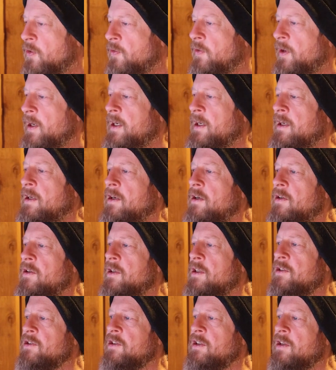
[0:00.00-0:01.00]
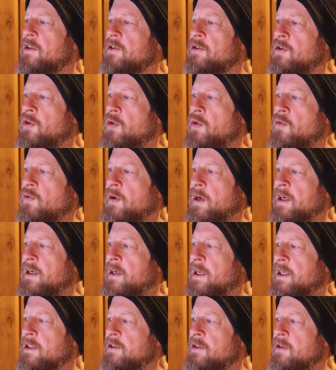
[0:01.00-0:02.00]
right here you can see the two right
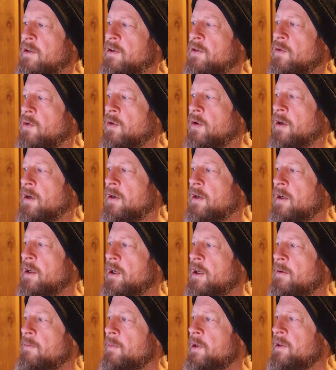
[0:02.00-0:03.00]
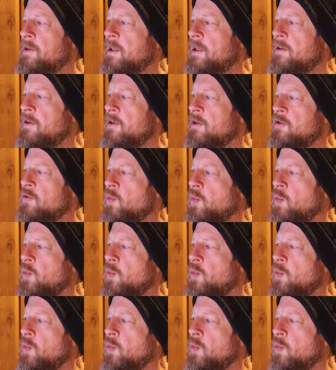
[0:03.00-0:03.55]
next to the door, but then there's